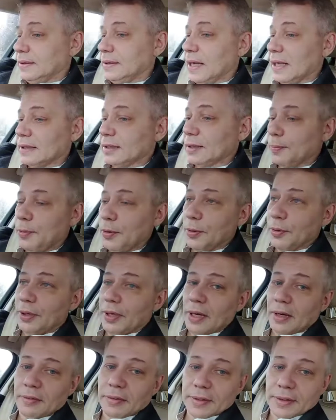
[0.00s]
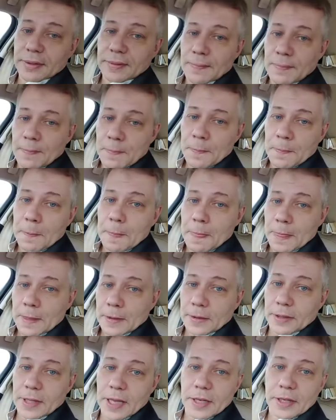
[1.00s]
That's the beauty of it.
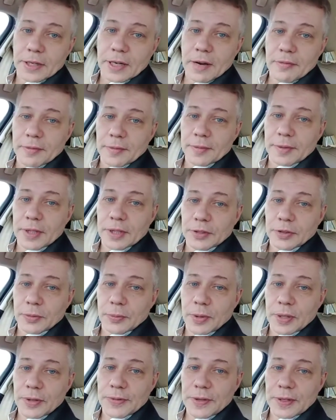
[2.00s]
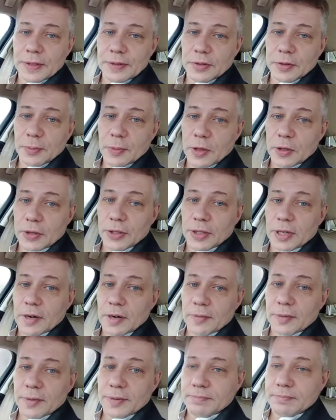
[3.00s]
Today your government tells you one thing, tomorrow your
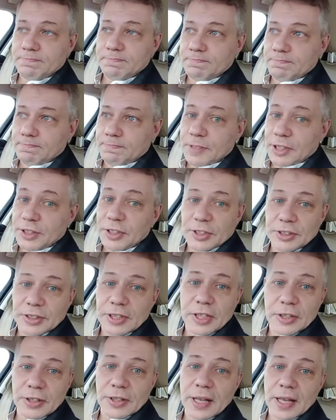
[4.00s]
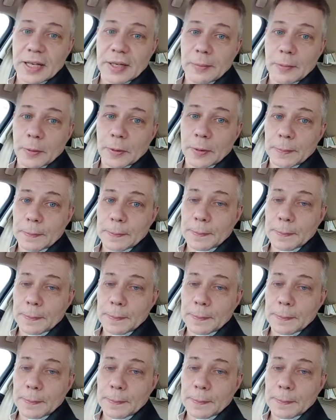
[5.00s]
government just doesn't tell you that anymore.